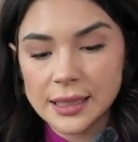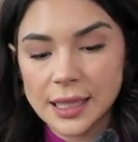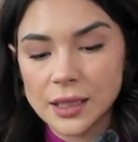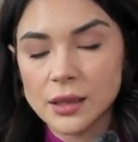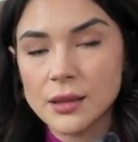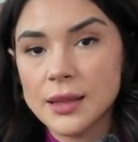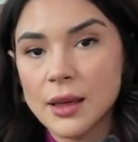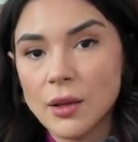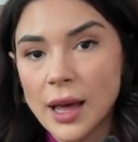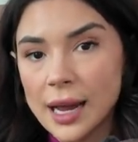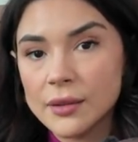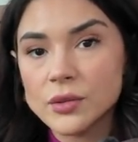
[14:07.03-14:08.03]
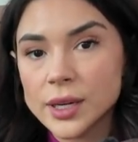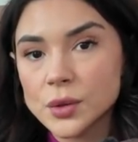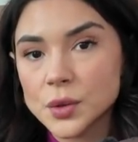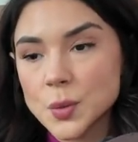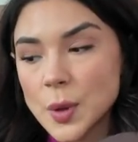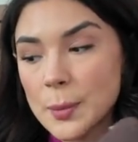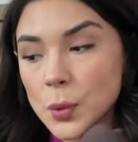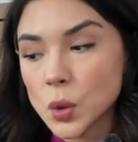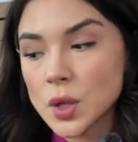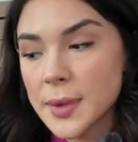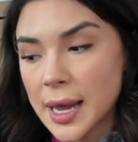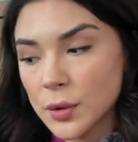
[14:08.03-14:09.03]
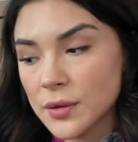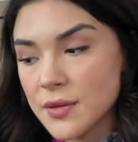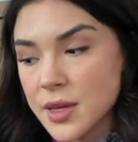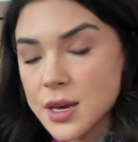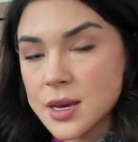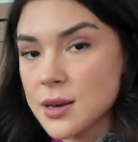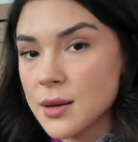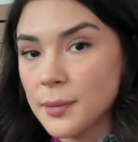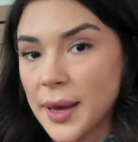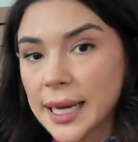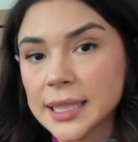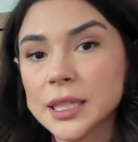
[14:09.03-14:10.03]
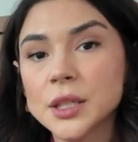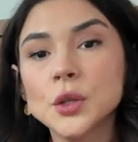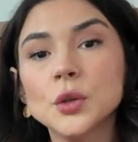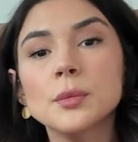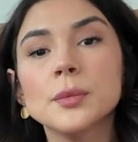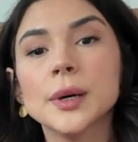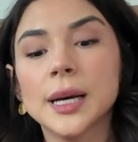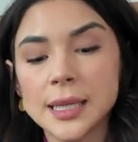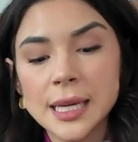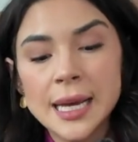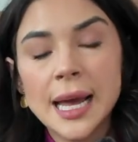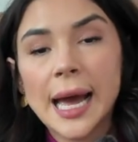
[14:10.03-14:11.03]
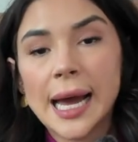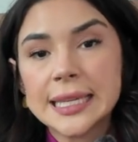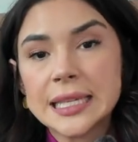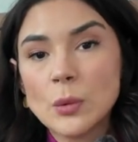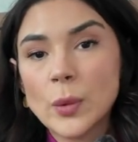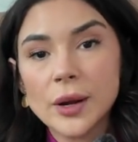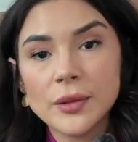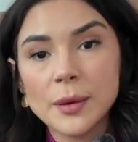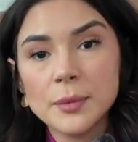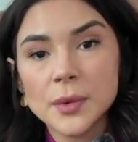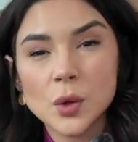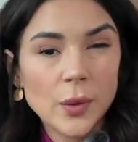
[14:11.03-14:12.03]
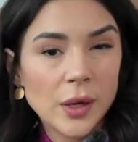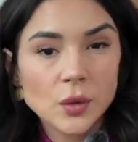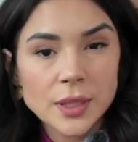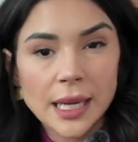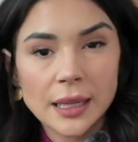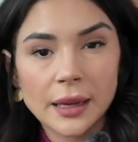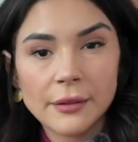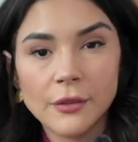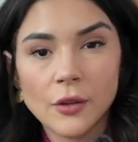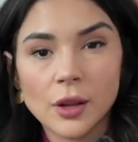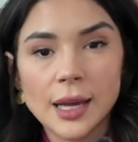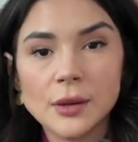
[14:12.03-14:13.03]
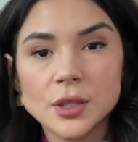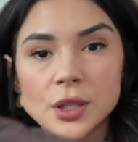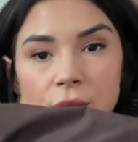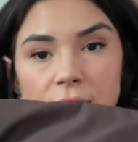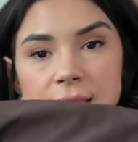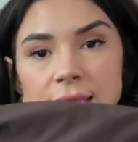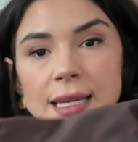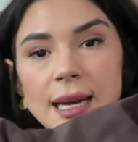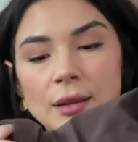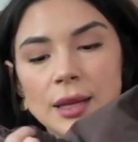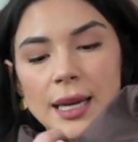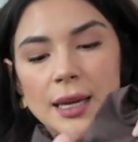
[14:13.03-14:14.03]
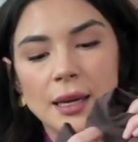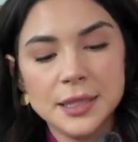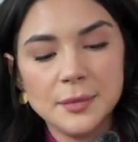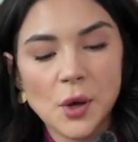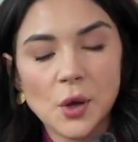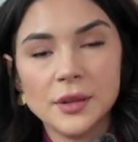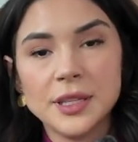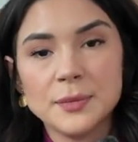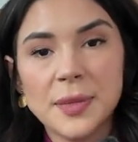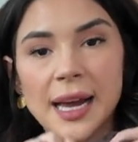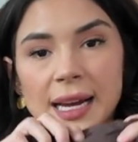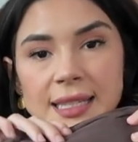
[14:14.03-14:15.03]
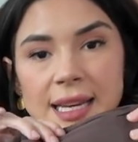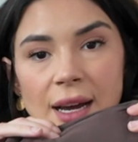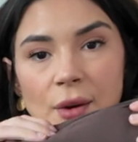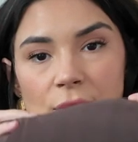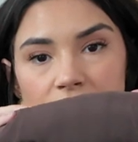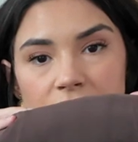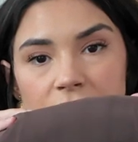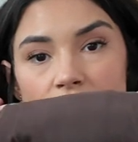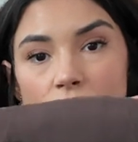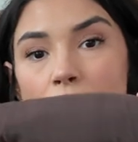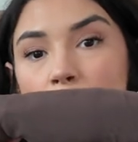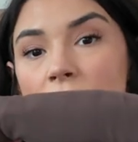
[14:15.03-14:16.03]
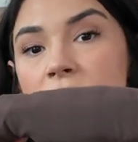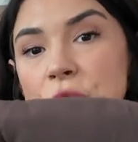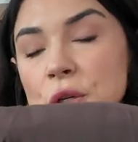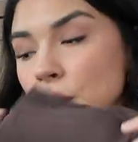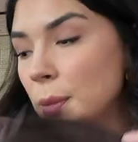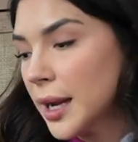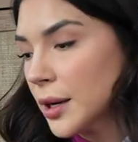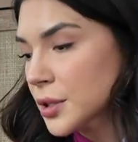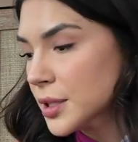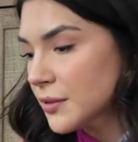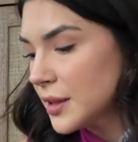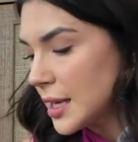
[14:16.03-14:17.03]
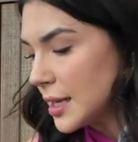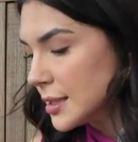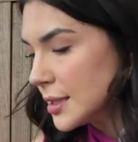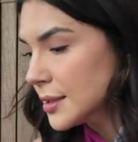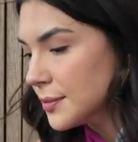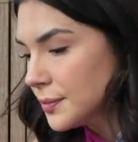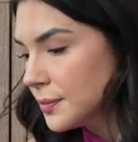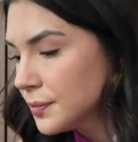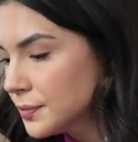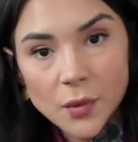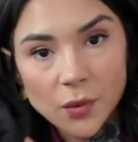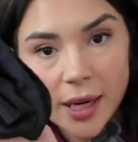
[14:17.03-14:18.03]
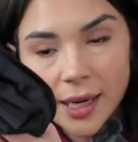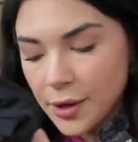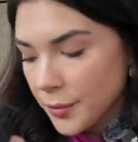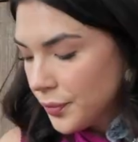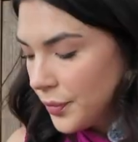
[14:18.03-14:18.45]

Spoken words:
Like they'll have wrinkles when I pull them out of the packing cube, but as I wear them, the wrinkles kind of like fall out. So you can see how like small these pack down. So I brought 2 pairs of these right here.